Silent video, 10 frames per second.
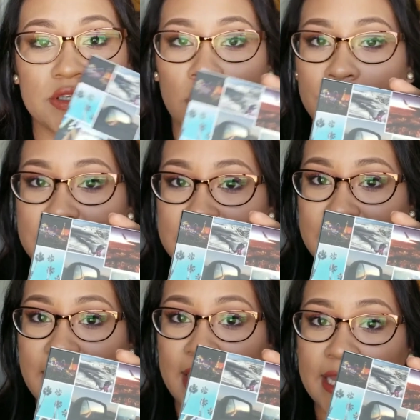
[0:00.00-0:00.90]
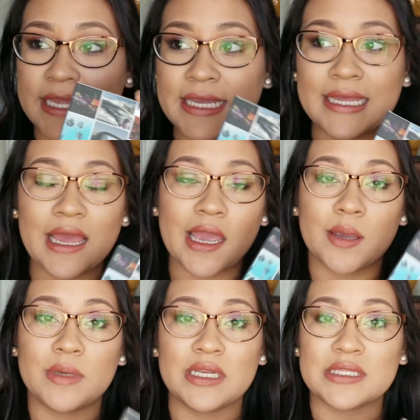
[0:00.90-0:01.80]
Urban Decay, I
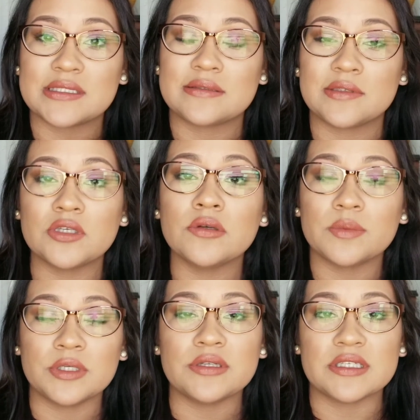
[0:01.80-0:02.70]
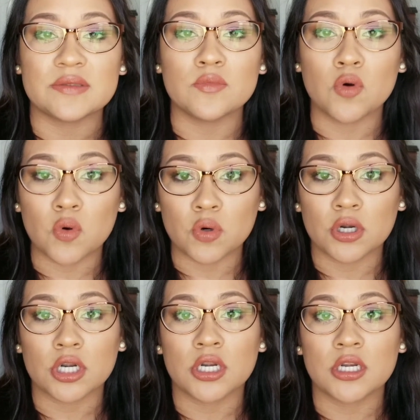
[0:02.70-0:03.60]
mean, it's Huda Beauty is
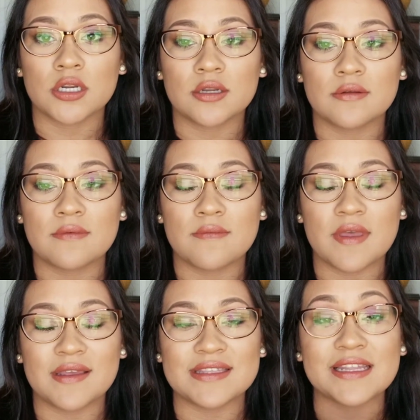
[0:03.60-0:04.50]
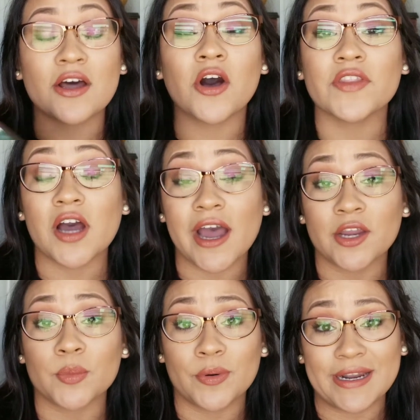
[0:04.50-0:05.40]
more, it's on the
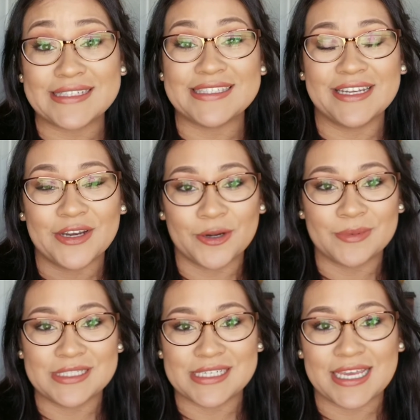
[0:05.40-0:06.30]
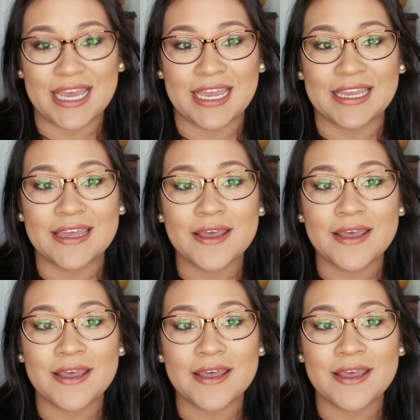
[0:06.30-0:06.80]
higher price than Urban Decay.